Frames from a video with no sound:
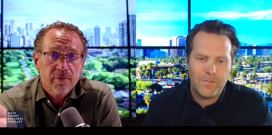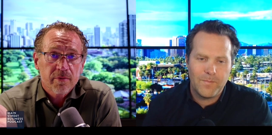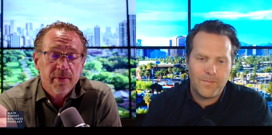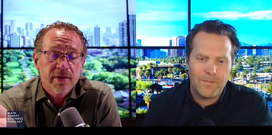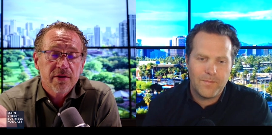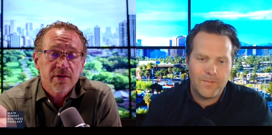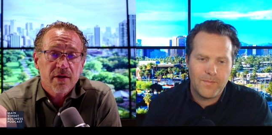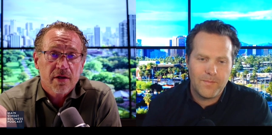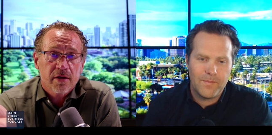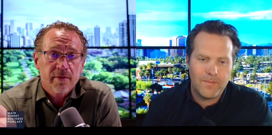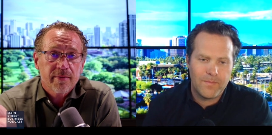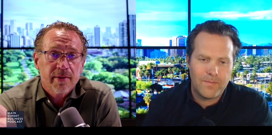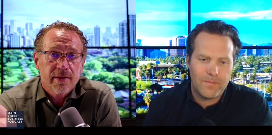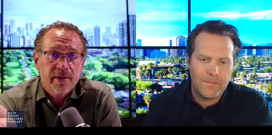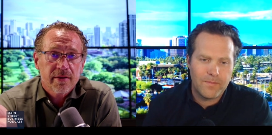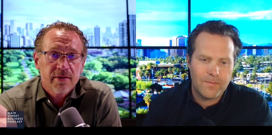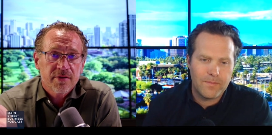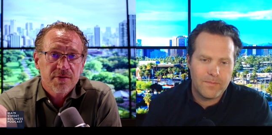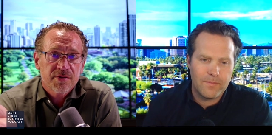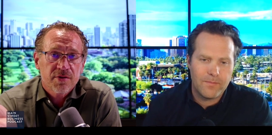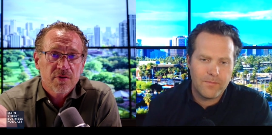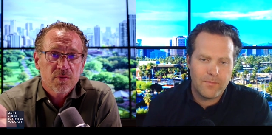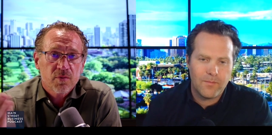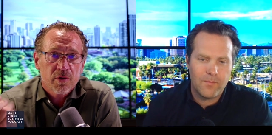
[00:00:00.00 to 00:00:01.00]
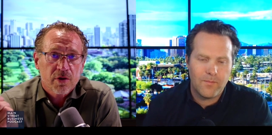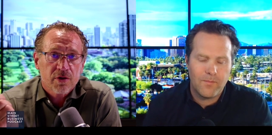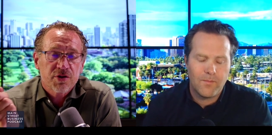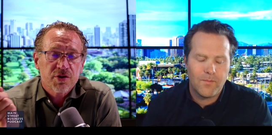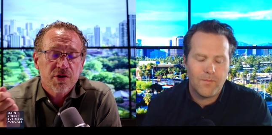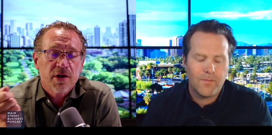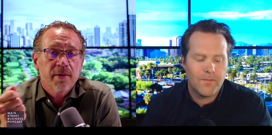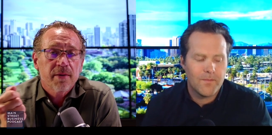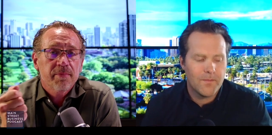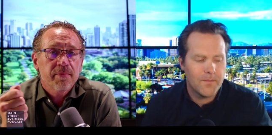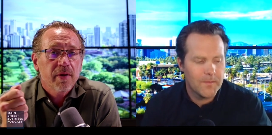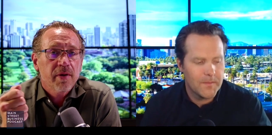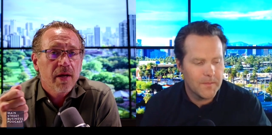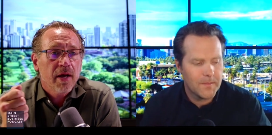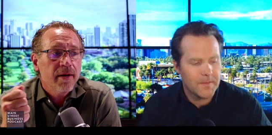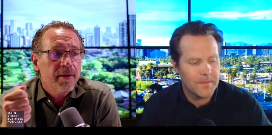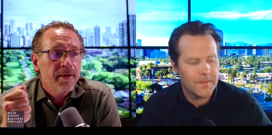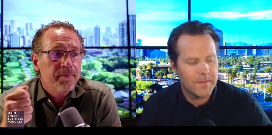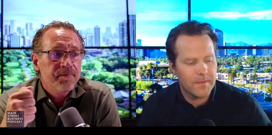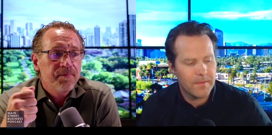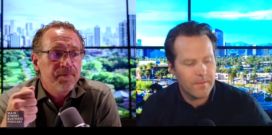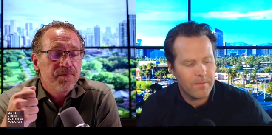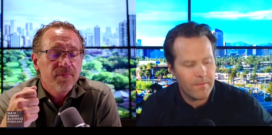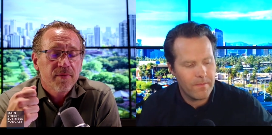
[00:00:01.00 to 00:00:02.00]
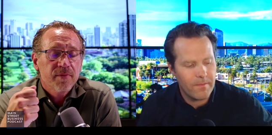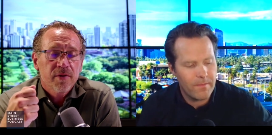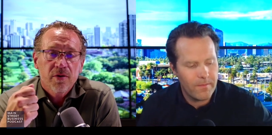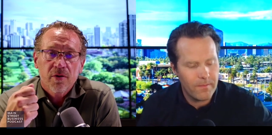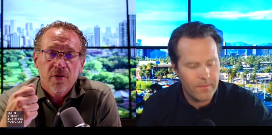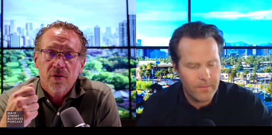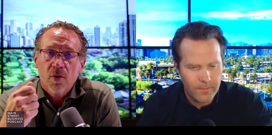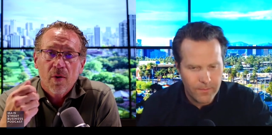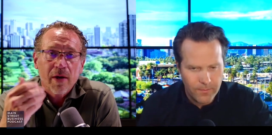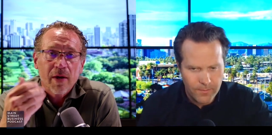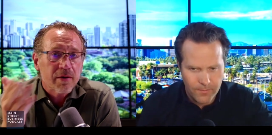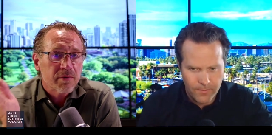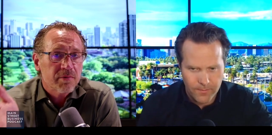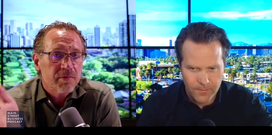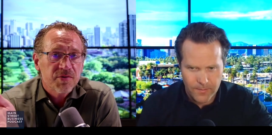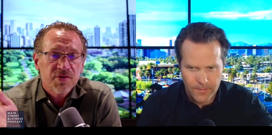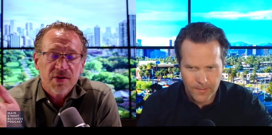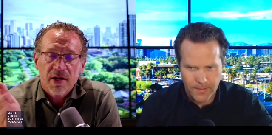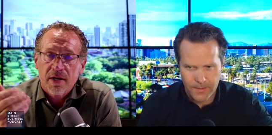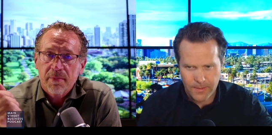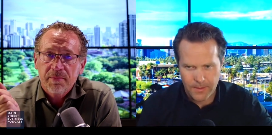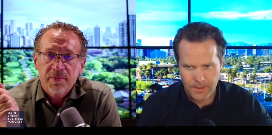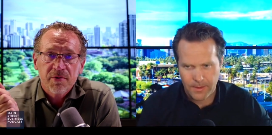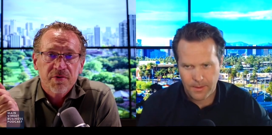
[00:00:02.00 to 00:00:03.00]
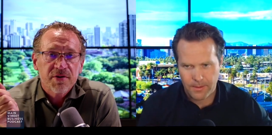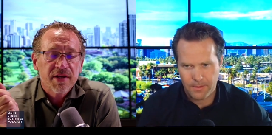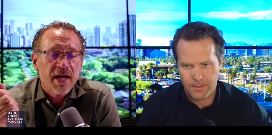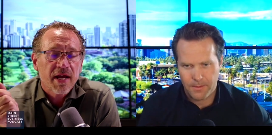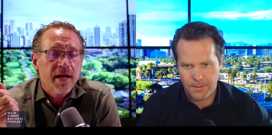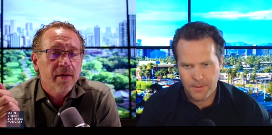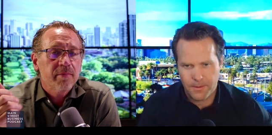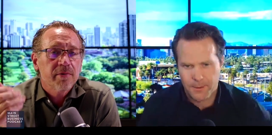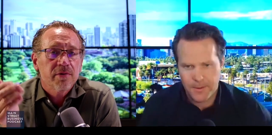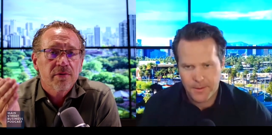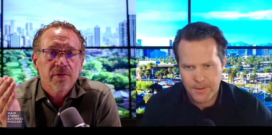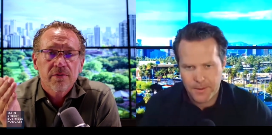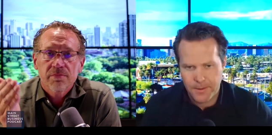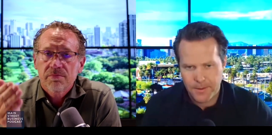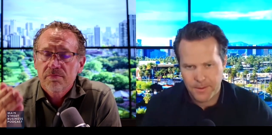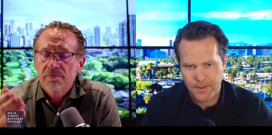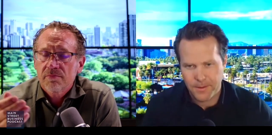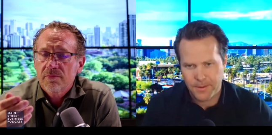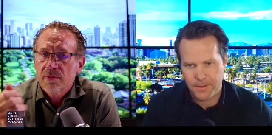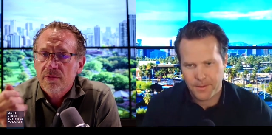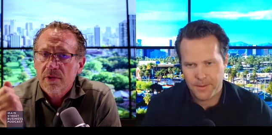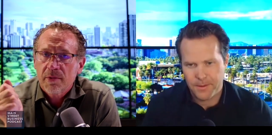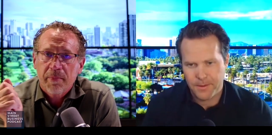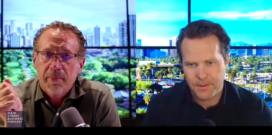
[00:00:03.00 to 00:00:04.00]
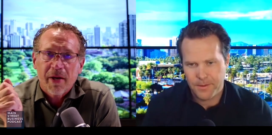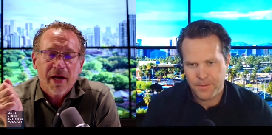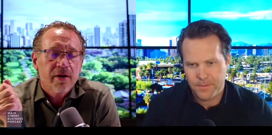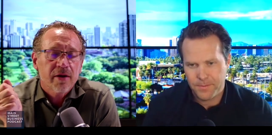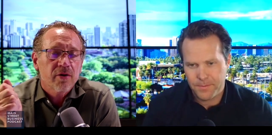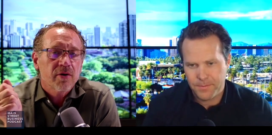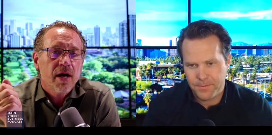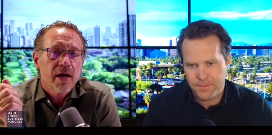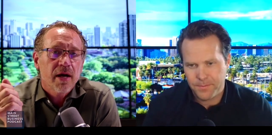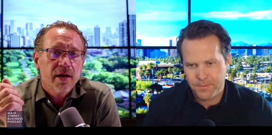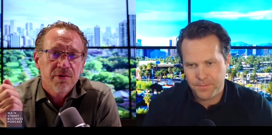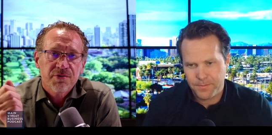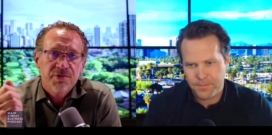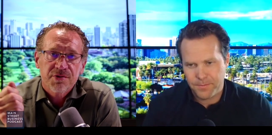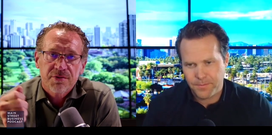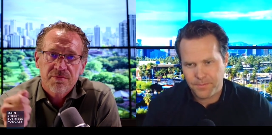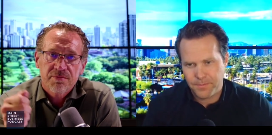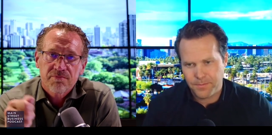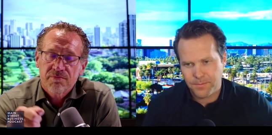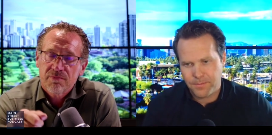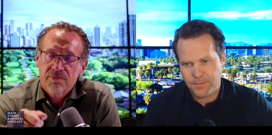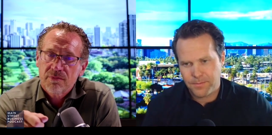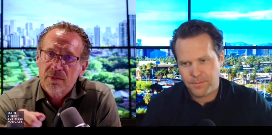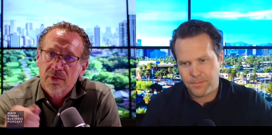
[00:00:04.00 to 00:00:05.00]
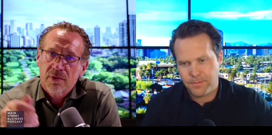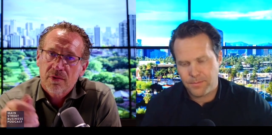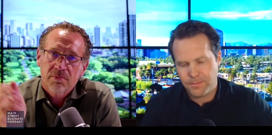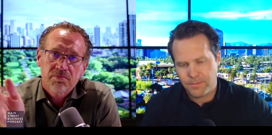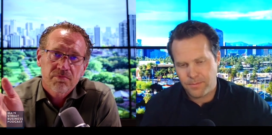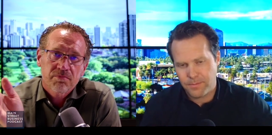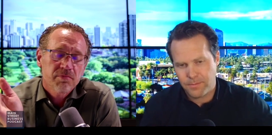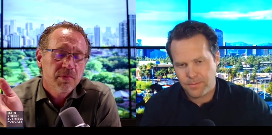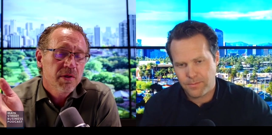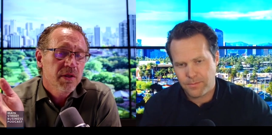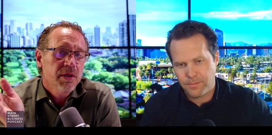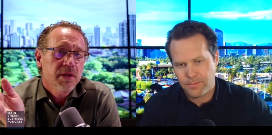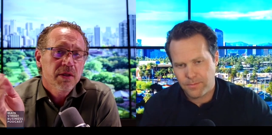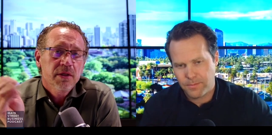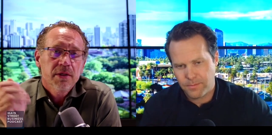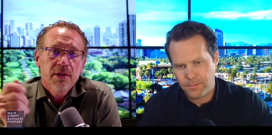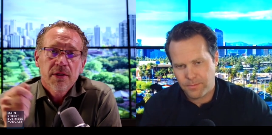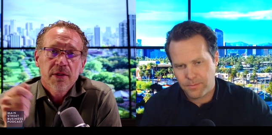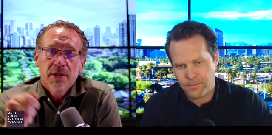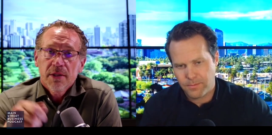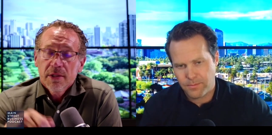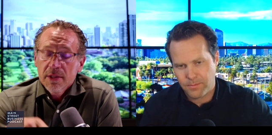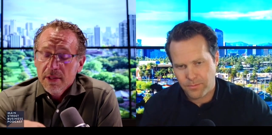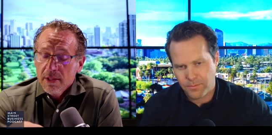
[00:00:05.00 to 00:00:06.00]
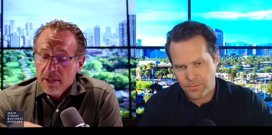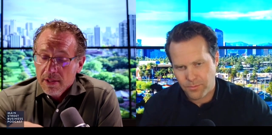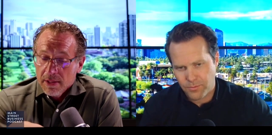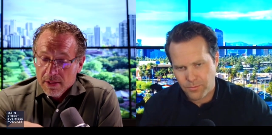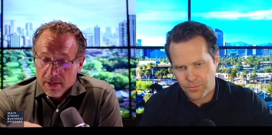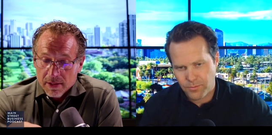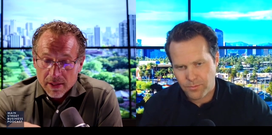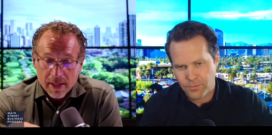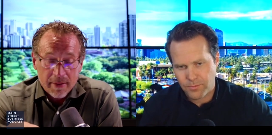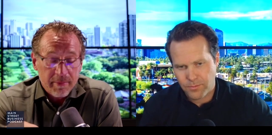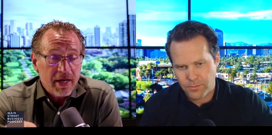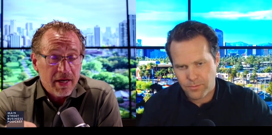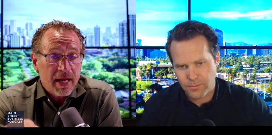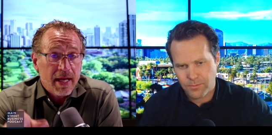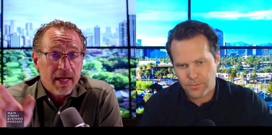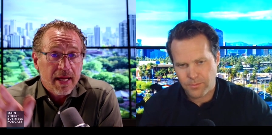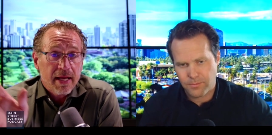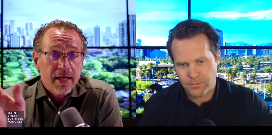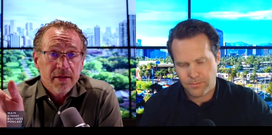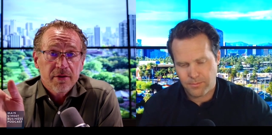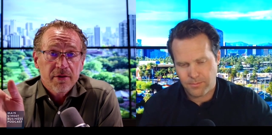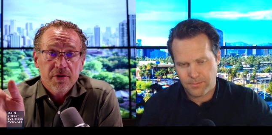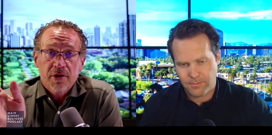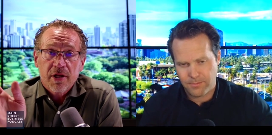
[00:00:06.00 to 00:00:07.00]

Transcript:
Speaker 1: me talk about this at a workshop. Um, you go out and set up your table, you buy your ice, your lemonade, you